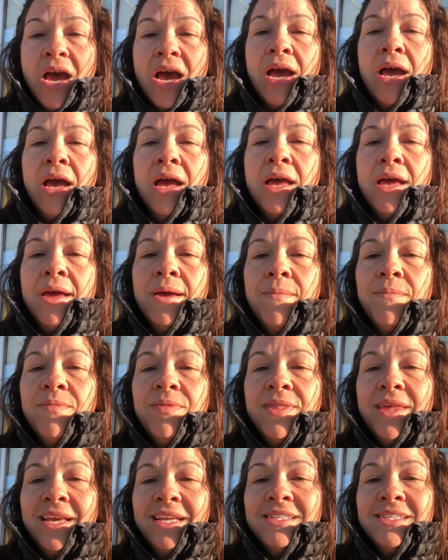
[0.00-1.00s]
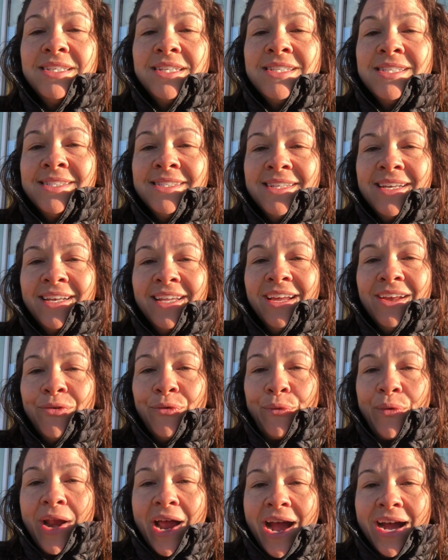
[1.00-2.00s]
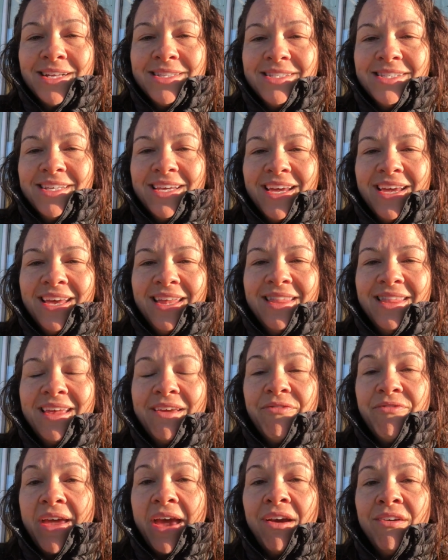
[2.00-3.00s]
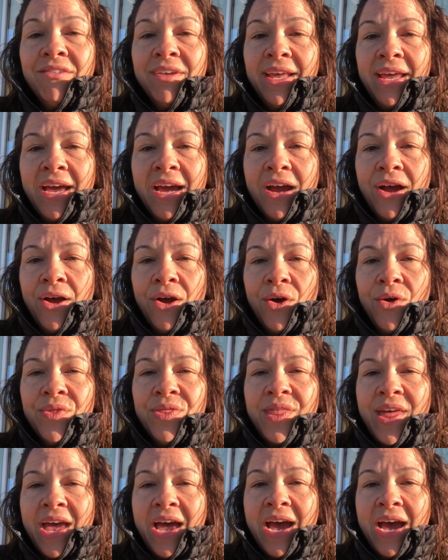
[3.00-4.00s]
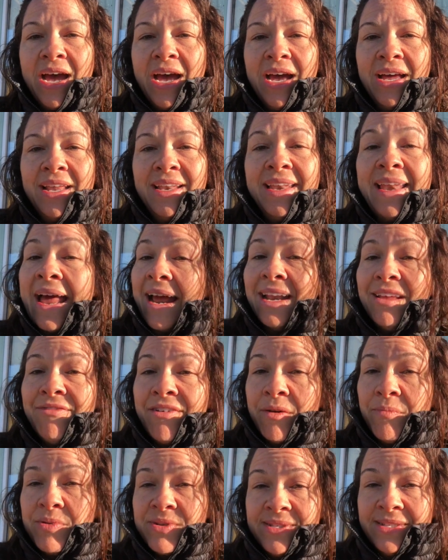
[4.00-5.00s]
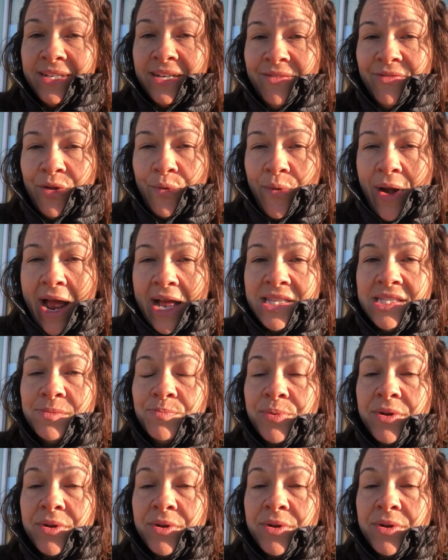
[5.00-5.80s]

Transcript: They did a study on rats, and they found out that 95% of the rats